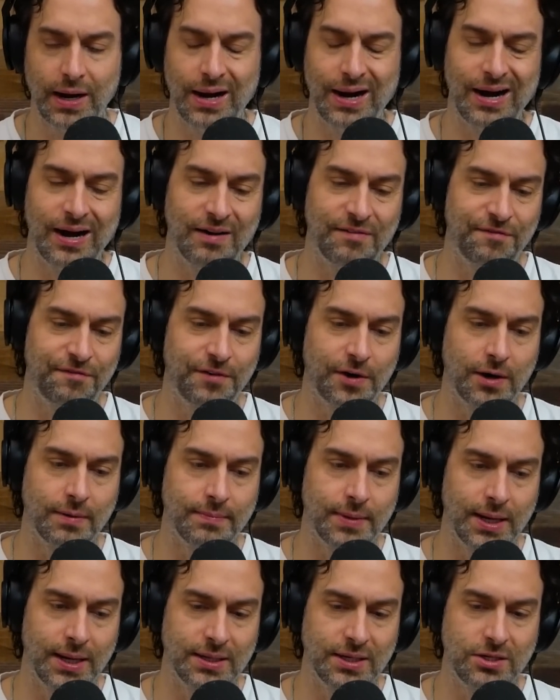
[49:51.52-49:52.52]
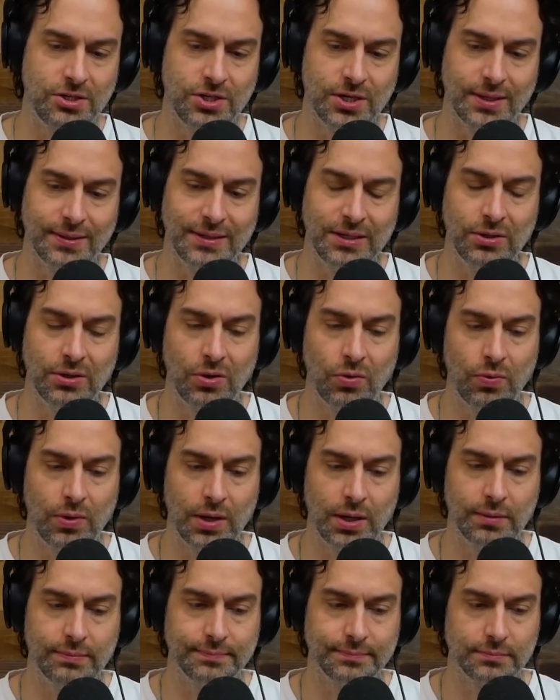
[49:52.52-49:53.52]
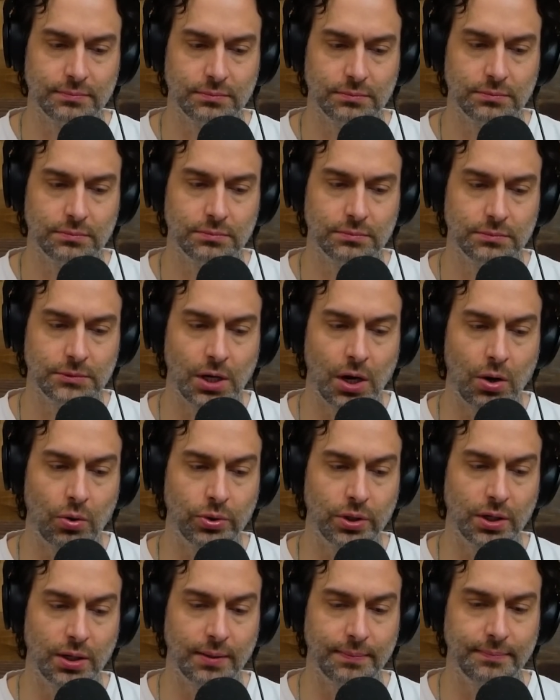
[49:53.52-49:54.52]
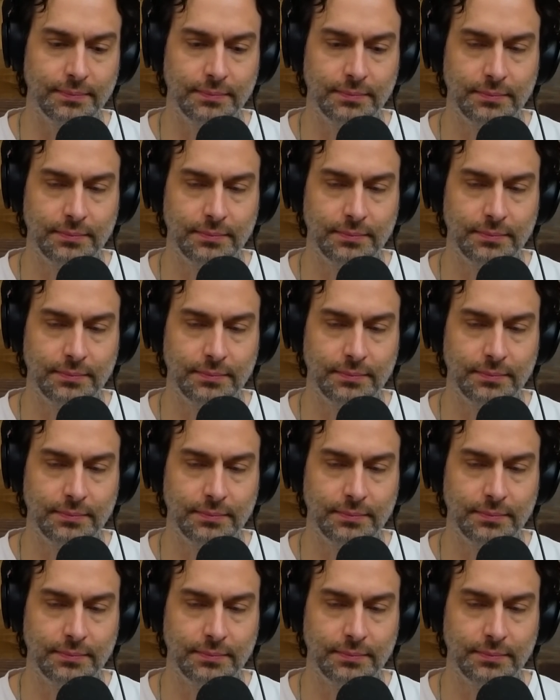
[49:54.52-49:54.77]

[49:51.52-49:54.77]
Ah, fuck, man, this shit. You know what? Hold up.